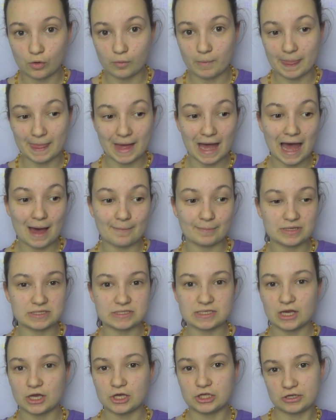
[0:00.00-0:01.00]
and when that
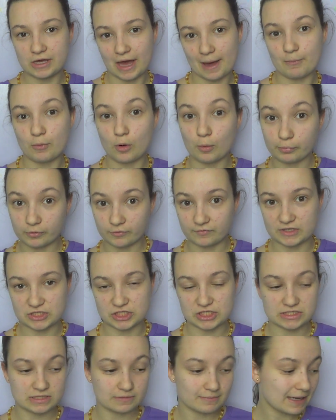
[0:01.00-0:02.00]
happens you get more
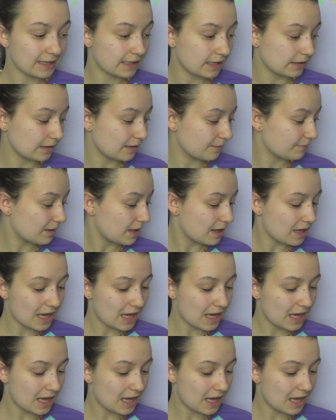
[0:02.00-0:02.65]
proficient at making them.